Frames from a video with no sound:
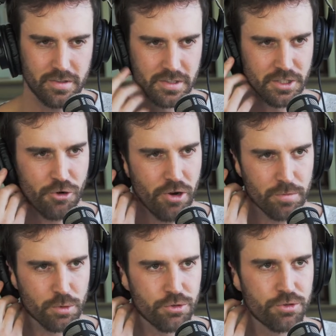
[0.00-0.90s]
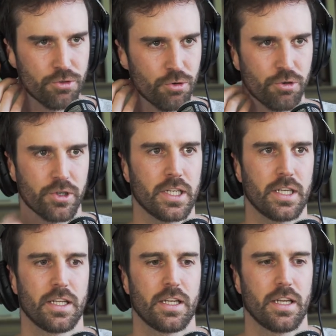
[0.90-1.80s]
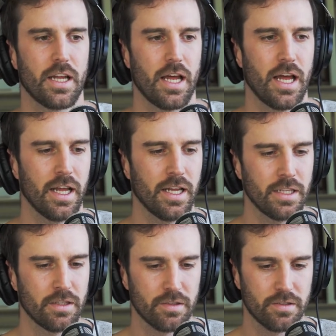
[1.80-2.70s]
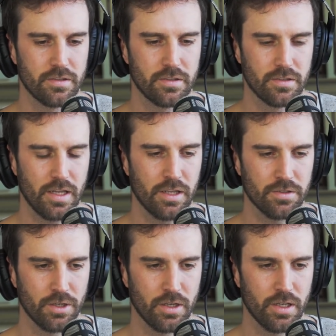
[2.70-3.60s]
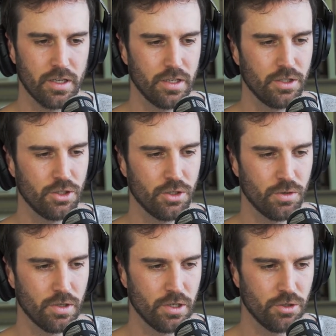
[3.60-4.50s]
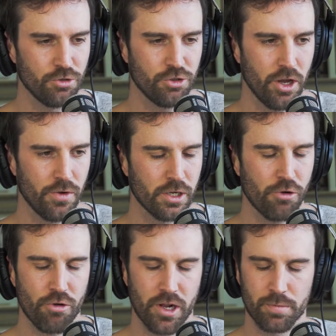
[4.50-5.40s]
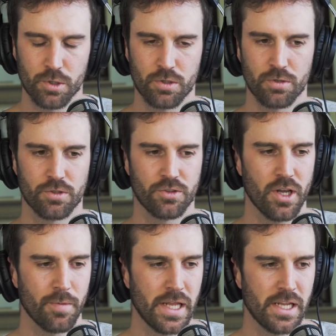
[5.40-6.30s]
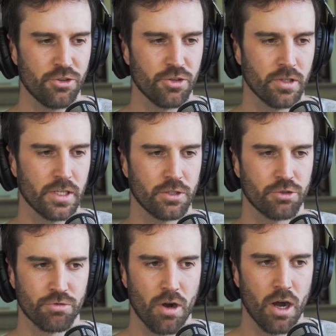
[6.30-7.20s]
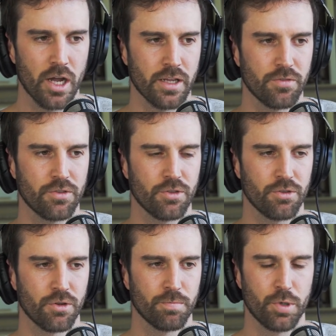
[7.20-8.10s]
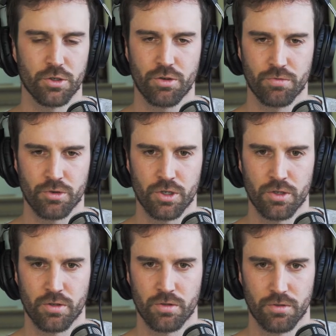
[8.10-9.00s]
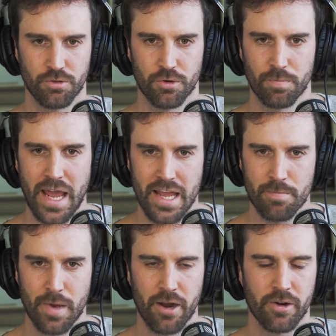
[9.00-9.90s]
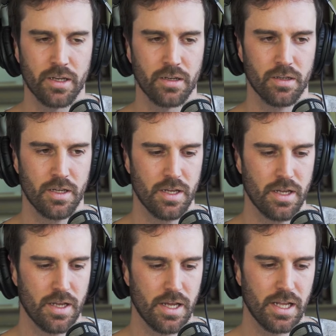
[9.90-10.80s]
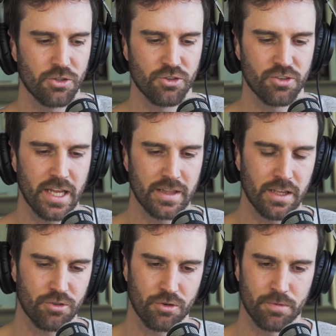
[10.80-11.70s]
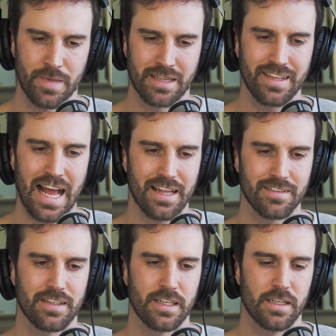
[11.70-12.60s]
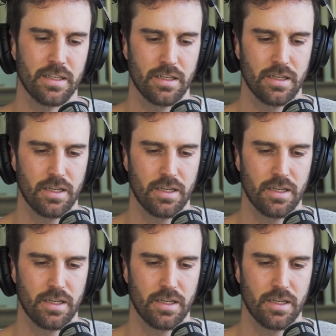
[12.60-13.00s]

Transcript: it's an incredible story, and as a you, you show incredible determination and drive to sort of push through the sort of pain barrier, and as you said, that sort of mentality.